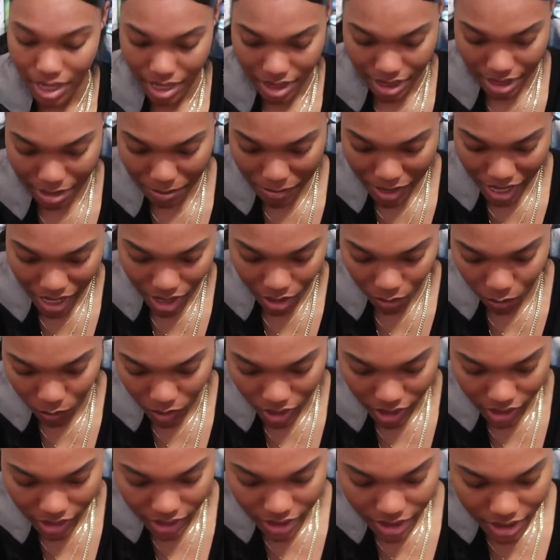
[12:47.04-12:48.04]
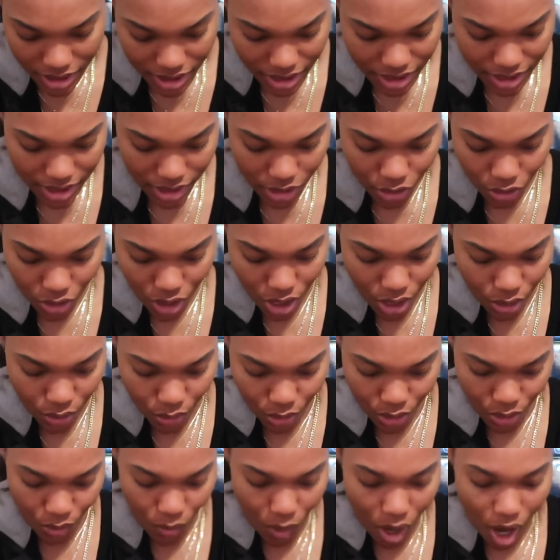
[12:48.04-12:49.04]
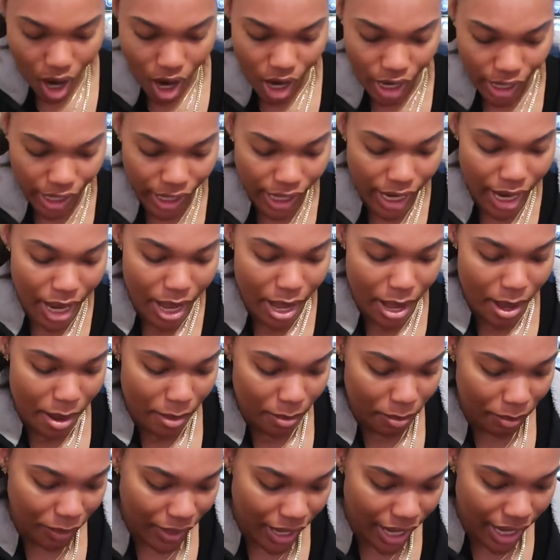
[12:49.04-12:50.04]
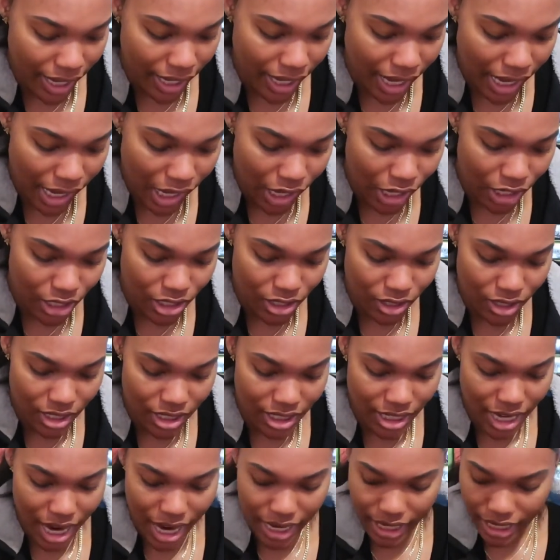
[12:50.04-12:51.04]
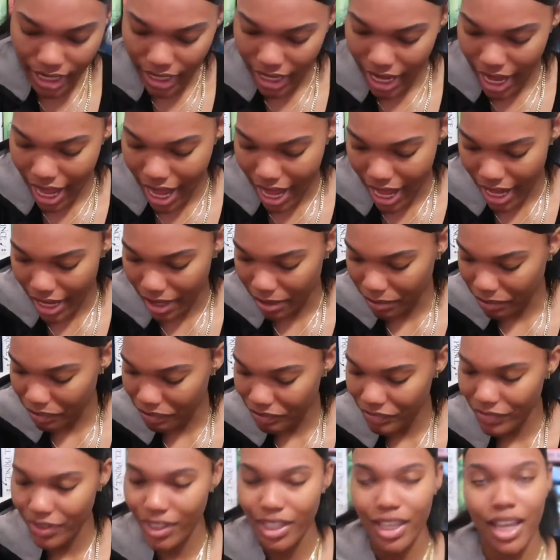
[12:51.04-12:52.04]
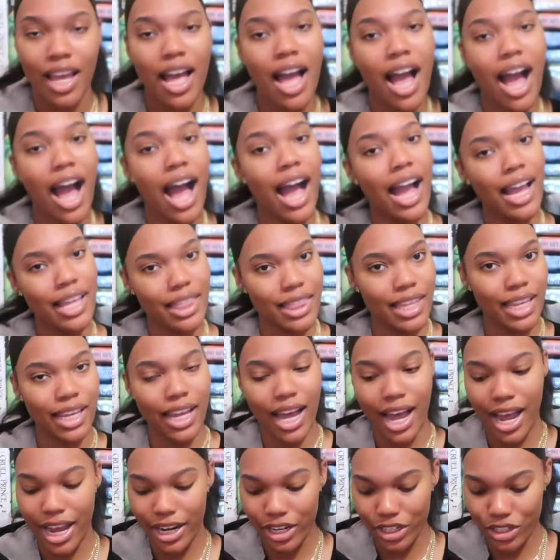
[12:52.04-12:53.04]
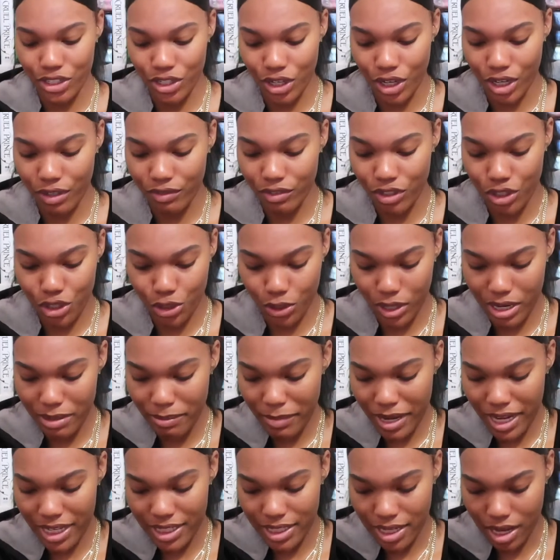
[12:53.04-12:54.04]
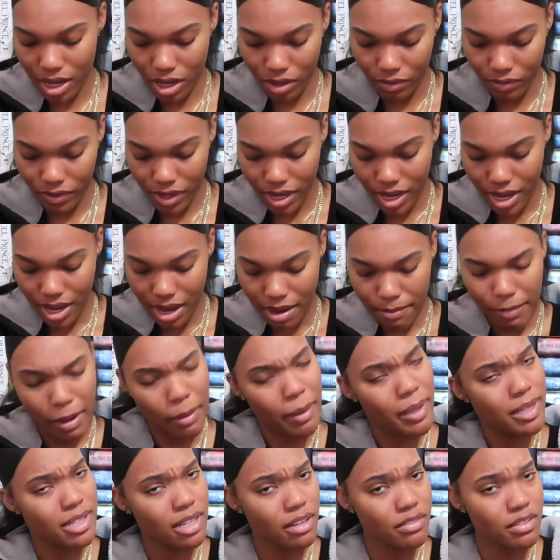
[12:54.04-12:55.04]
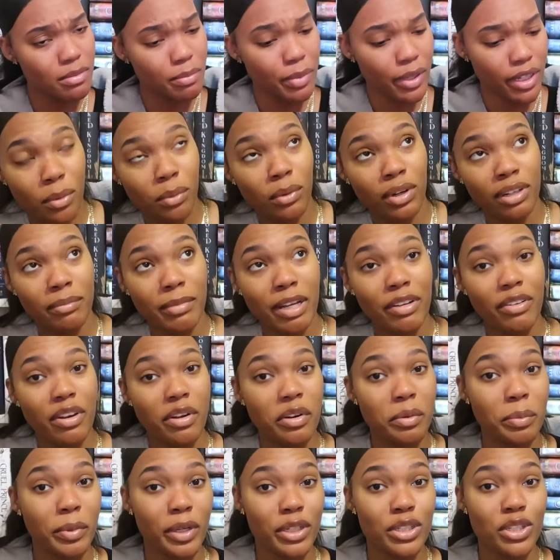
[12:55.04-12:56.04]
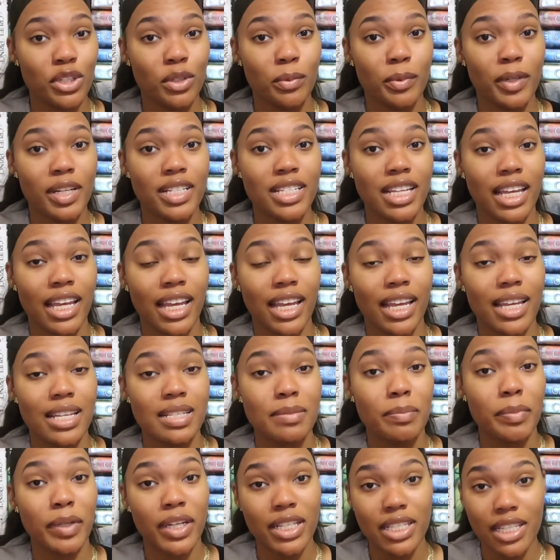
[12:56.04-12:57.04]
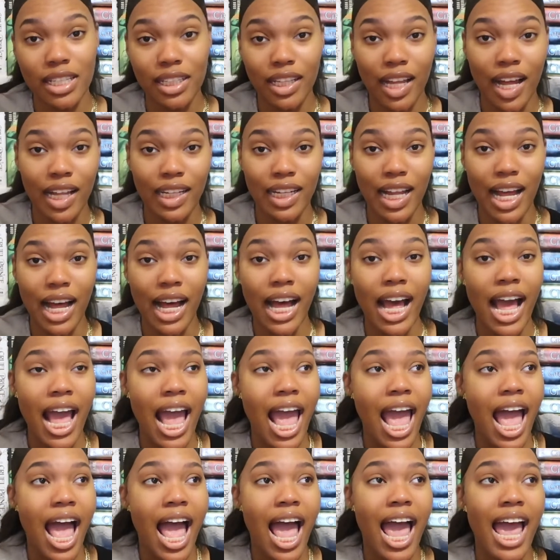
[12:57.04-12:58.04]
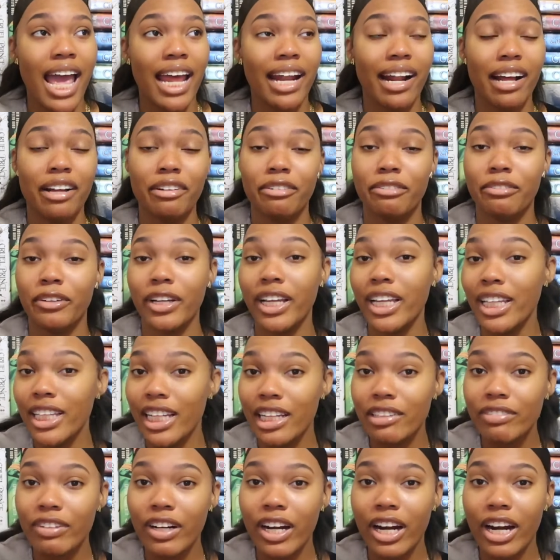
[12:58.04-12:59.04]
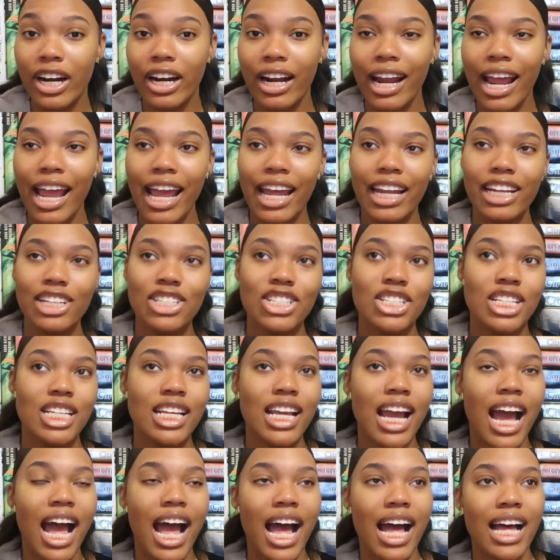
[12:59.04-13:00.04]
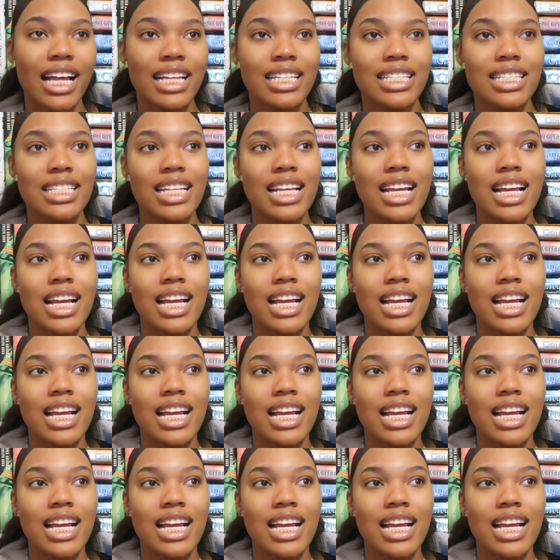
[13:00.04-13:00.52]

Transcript: the main ones, you know who you are. But I also decided, hey, I think I deserve to treat myself and buy myself some books. One of my favorite booktubers is Books and Lala, and I freaking love her, and she has